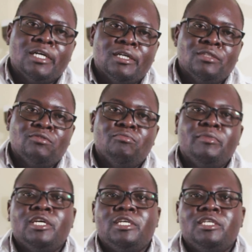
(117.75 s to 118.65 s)
you
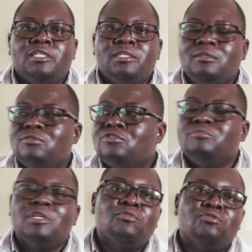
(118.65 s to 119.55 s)
may not
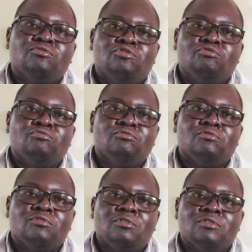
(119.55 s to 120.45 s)
be able to chew
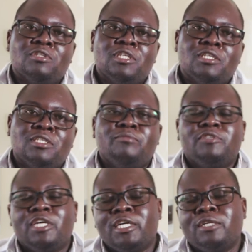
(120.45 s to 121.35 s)
on the same
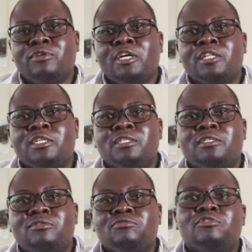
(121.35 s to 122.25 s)
side where the
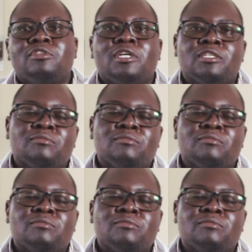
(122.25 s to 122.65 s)
tooth has